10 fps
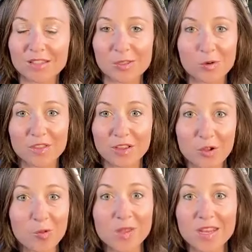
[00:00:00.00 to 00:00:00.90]
That's sort of the
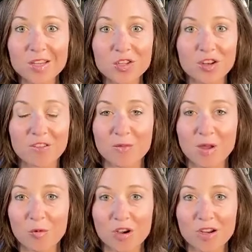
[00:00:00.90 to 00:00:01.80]
culmination of my
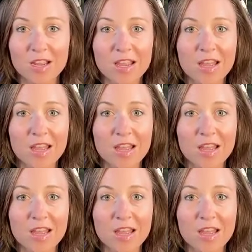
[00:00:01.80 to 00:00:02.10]
work